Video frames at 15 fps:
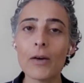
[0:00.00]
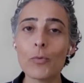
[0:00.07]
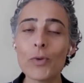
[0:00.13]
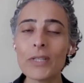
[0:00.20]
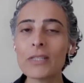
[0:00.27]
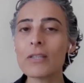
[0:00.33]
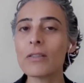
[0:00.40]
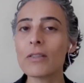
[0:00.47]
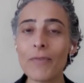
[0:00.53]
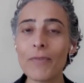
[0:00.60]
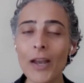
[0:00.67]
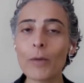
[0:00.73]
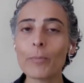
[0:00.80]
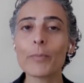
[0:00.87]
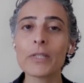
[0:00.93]
recent
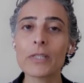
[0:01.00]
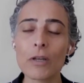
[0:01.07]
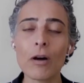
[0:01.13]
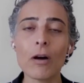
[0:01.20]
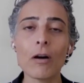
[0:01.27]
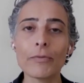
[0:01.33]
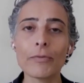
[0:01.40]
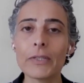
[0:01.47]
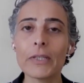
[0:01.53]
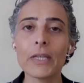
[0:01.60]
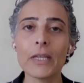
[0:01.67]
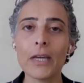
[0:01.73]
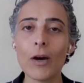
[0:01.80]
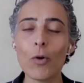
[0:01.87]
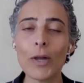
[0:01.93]
developments of
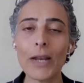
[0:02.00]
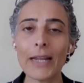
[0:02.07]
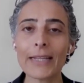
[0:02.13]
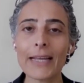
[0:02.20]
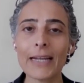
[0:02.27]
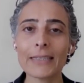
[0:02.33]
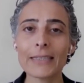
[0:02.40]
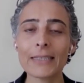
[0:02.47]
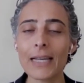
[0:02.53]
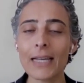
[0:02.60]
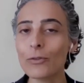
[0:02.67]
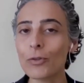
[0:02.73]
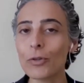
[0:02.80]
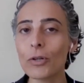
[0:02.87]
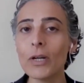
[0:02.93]
the oil and gas
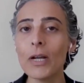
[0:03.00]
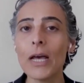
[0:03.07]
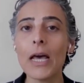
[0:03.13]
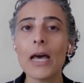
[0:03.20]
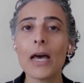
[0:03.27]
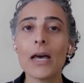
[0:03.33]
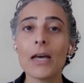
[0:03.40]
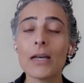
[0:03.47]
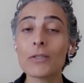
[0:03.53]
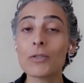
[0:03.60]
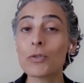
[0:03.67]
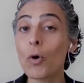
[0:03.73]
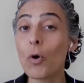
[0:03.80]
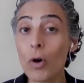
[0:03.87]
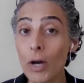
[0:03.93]
sector.
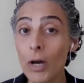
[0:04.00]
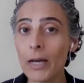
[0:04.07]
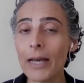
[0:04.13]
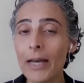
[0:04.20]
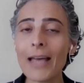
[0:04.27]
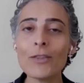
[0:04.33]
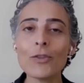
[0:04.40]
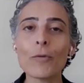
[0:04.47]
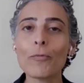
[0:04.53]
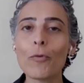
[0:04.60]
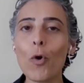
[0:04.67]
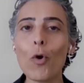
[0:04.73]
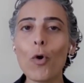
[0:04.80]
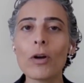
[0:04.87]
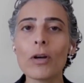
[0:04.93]
End of
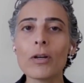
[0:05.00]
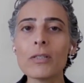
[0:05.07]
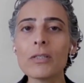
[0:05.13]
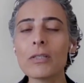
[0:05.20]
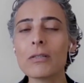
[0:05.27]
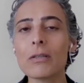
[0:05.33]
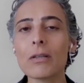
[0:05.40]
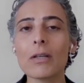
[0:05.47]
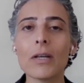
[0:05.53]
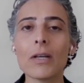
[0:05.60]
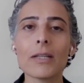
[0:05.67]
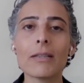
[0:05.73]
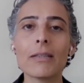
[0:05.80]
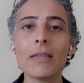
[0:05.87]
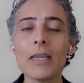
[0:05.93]
August,
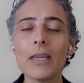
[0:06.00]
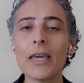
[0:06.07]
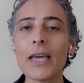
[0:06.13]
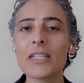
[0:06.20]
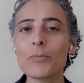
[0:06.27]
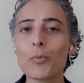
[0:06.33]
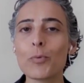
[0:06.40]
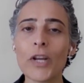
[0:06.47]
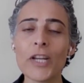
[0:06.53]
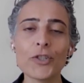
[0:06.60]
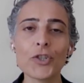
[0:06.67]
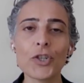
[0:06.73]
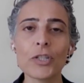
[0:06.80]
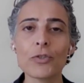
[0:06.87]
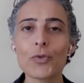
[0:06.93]
the
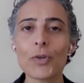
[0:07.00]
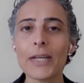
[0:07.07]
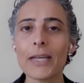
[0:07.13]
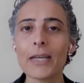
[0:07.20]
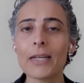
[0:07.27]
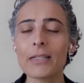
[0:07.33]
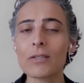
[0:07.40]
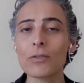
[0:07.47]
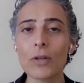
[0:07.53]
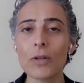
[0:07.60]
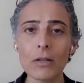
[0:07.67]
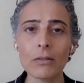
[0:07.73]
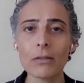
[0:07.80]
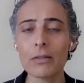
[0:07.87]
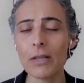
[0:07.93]
exploration drilling had
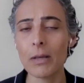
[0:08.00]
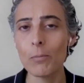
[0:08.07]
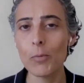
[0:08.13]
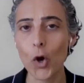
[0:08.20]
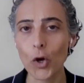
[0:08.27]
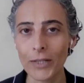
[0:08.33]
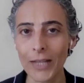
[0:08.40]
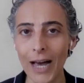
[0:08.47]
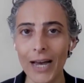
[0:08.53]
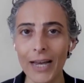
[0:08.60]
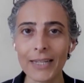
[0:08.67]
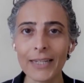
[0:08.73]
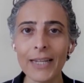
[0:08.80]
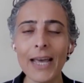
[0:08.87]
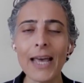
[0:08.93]
started in Block
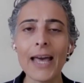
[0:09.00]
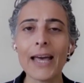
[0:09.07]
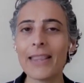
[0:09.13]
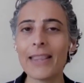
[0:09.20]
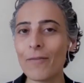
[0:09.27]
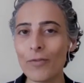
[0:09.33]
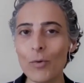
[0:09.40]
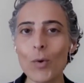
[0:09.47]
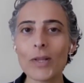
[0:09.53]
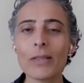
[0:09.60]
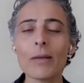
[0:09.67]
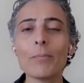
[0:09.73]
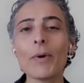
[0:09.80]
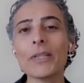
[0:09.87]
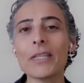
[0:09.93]
9, and
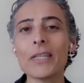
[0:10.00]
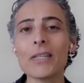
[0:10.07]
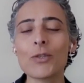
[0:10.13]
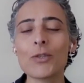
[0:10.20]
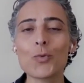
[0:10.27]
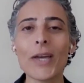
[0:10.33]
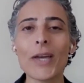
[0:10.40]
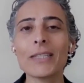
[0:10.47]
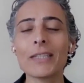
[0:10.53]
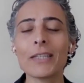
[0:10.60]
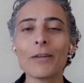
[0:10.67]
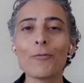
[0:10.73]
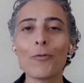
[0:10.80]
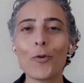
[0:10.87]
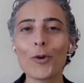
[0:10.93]
everybody is
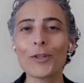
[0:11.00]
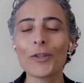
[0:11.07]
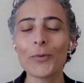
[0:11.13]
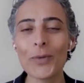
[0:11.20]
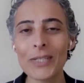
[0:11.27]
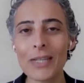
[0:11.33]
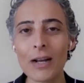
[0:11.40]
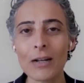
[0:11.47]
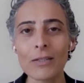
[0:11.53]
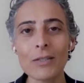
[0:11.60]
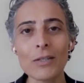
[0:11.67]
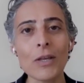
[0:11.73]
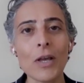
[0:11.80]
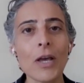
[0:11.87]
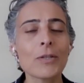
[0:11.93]
waiting for the
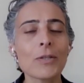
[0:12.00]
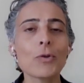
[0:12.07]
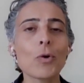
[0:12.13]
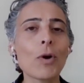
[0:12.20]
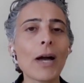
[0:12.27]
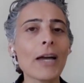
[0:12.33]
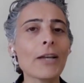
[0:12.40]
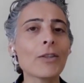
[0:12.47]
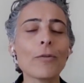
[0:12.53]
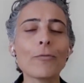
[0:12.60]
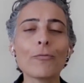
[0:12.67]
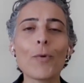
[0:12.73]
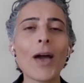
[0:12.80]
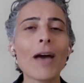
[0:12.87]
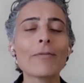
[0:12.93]
results. So kind
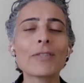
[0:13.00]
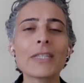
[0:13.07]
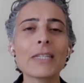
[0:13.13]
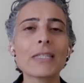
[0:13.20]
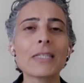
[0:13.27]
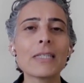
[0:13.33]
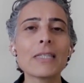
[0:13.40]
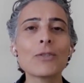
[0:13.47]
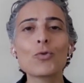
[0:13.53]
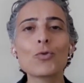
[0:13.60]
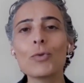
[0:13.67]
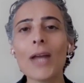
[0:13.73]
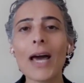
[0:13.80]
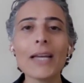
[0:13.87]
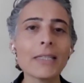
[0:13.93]
of we have 60
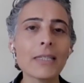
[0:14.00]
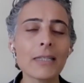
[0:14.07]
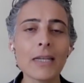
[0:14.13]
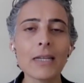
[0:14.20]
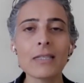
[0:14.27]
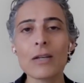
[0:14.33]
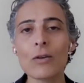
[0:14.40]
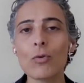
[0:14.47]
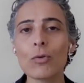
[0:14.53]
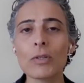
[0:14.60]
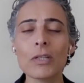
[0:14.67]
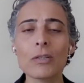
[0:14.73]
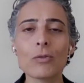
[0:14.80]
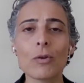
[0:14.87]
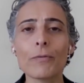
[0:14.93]
to 90 days,
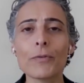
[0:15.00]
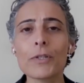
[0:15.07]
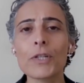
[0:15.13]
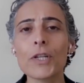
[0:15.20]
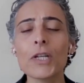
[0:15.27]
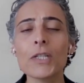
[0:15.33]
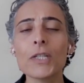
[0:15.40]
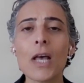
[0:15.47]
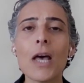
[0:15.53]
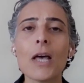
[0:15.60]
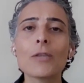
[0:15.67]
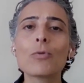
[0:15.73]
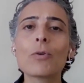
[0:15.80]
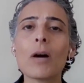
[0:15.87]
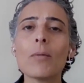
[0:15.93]
according to officials,
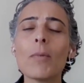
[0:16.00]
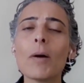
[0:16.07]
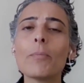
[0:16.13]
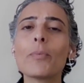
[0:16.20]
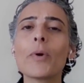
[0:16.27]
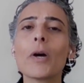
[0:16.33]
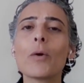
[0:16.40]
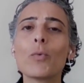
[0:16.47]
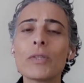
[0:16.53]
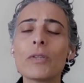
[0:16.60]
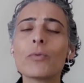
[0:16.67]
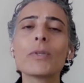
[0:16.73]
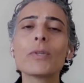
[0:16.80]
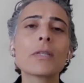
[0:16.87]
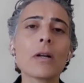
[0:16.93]
to come up with
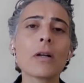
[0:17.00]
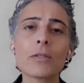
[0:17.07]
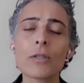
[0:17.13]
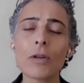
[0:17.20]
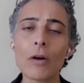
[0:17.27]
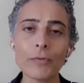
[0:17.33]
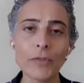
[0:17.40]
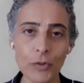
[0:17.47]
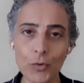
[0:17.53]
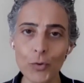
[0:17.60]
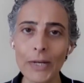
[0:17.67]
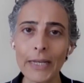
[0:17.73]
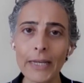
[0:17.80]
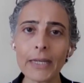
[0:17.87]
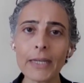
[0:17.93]
the results of the
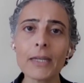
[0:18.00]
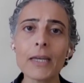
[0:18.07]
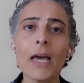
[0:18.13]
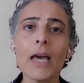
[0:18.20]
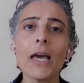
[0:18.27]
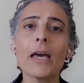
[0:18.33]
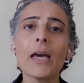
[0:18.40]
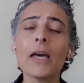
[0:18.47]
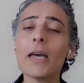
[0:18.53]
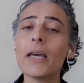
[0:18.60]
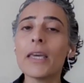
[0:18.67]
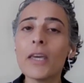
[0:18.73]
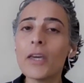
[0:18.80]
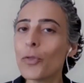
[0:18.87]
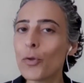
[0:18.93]
drilling.
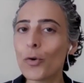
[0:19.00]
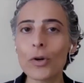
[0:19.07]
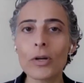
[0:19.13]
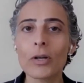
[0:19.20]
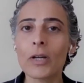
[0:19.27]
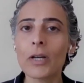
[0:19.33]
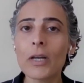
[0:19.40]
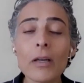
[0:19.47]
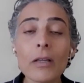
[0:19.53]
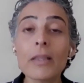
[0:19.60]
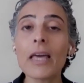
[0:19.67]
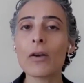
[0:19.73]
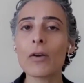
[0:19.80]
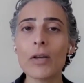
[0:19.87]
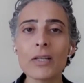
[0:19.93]
Either
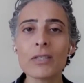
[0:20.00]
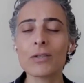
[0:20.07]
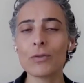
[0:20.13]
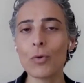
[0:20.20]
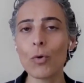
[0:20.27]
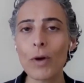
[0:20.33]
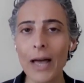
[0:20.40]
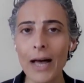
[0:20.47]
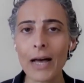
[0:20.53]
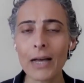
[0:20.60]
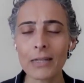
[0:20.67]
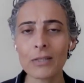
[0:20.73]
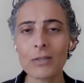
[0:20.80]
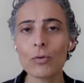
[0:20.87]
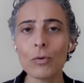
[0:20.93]
there is no
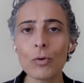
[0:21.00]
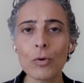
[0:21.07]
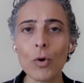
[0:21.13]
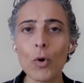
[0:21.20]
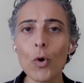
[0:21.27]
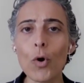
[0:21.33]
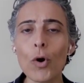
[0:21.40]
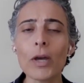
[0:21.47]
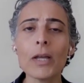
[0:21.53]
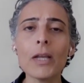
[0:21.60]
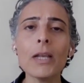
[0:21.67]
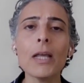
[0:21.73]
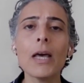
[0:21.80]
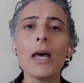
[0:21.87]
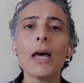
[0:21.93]
gas or
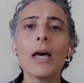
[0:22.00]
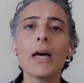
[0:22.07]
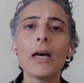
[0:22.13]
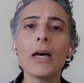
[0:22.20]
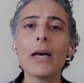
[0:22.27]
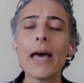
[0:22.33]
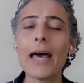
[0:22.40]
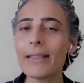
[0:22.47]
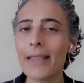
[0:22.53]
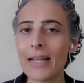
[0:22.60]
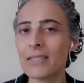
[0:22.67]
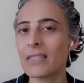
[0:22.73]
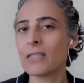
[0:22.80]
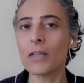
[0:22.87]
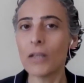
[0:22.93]
oil, and
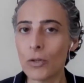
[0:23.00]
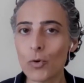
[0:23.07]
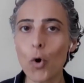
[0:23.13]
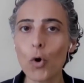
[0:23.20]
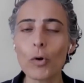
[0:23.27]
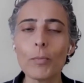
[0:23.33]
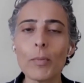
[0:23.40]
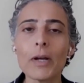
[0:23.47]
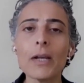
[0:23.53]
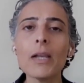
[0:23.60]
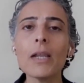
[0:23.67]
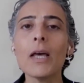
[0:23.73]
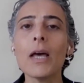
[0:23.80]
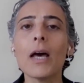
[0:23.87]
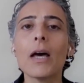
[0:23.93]
that's
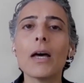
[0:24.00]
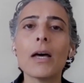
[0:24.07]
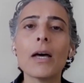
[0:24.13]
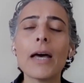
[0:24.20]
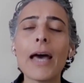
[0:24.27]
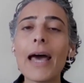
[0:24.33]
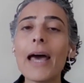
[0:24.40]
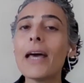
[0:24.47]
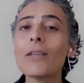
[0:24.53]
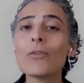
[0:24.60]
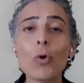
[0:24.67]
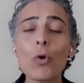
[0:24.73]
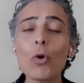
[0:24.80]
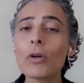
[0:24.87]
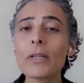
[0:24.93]
normal,
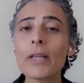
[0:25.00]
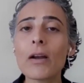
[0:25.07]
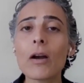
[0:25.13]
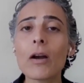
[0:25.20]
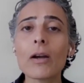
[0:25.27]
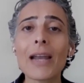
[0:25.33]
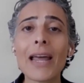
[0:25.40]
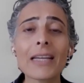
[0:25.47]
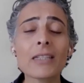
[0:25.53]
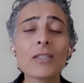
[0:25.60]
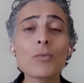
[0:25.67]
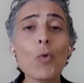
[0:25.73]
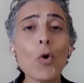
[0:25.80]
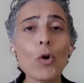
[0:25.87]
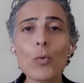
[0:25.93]
or there are like
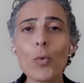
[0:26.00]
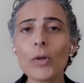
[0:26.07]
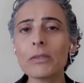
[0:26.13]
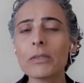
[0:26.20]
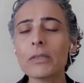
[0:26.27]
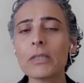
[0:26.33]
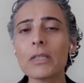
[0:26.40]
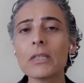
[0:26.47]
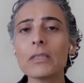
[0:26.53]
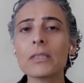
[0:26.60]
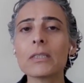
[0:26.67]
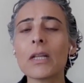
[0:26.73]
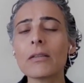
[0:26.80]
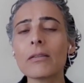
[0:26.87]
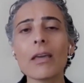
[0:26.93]
small quantities
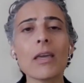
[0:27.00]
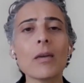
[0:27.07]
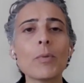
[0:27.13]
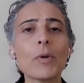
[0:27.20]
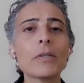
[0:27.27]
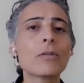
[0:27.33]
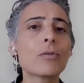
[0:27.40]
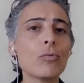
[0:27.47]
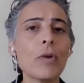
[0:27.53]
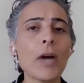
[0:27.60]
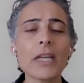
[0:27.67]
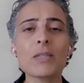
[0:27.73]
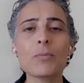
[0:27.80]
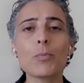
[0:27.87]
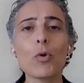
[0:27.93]
not able to
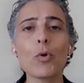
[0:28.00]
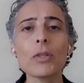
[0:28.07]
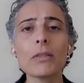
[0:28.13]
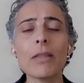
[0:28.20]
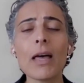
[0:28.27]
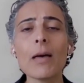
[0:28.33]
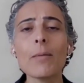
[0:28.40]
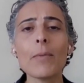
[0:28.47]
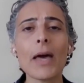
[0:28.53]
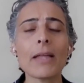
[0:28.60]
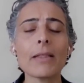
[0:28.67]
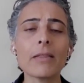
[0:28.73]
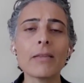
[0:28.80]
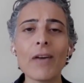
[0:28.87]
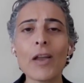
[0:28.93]
exploit them
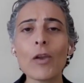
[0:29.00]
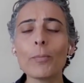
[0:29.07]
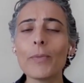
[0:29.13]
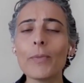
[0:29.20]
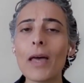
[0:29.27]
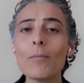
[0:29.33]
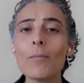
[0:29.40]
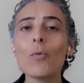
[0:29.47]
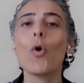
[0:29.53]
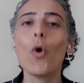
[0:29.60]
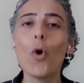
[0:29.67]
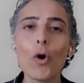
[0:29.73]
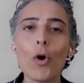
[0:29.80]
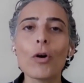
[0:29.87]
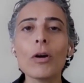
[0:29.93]
and develop them,
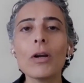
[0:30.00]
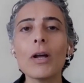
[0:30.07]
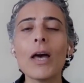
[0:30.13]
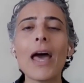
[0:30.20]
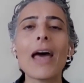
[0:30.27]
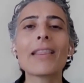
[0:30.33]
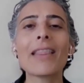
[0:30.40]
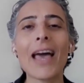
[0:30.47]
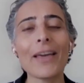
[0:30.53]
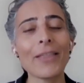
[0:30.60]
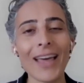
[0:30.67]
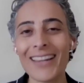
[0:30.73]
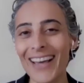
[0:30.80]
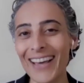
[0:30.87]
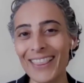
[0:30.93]
or
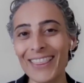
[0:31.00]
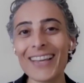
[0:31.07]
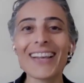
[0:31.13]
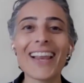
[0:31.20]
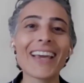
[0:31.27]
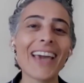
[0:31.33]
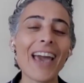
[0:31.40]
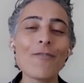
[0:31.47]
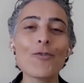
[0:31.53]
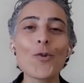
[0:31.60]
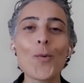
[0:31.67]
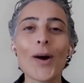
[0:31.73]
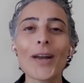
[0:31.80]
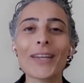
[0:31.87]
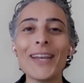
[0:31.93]
I think like
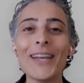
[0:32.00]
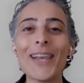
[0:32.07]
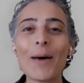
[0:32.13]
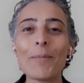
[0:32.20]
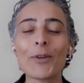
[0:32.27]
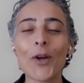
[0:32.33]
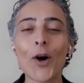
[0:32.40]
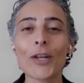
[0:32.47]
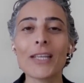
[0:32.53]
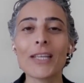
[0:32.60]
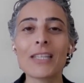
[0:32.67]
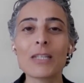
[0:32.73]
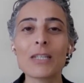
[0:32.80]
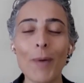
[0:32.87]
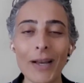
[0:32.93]
everyone in Lebanon
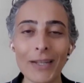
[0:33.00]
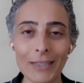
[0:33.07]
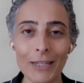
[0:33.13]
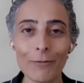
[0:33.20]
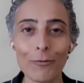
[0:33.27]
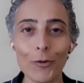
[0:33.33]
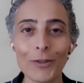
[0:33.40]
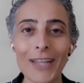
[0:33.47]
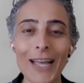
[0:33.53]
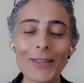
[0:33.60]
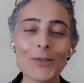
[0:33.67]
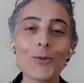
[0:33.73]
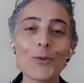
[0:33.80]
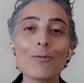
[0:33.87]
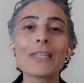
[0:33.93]
is expecting for
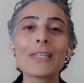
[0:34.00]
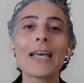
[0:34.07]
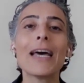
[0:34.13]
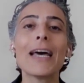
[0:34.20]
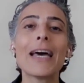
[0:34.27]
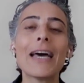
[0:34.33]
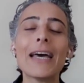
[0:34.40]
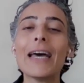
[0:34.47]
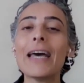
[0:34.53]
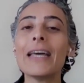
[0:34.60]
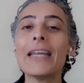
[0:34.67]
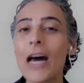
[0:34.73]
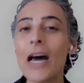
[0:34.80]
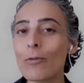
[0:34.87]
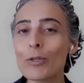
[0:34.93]
that news,
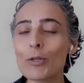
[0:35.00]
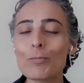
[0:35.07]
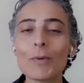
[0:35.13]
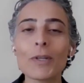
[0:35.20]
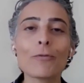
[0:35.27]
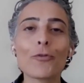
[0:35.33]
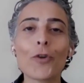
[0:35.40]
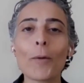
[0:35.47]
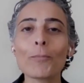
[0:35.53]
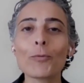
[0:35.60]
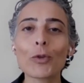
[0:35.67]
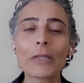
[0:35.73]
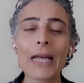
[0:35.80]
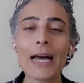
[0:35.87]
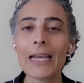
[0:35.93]
announcement from
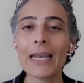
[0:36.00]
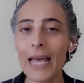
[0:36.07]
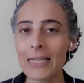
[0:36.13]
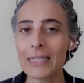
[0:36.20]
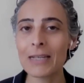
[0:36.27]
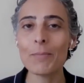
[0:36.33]
Total as a